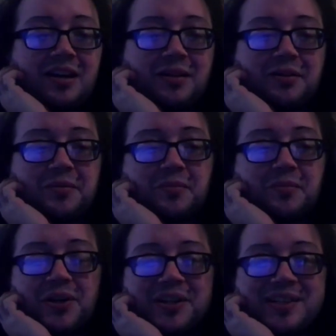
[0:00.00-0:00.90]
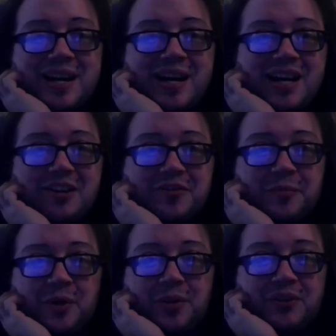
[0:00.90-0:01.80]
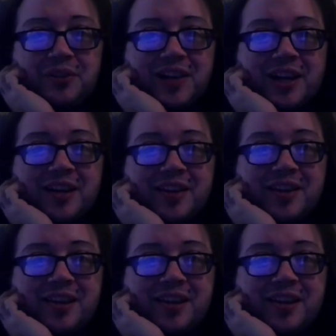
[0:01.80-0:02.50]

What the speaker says: What a dive in Bubble Revenge.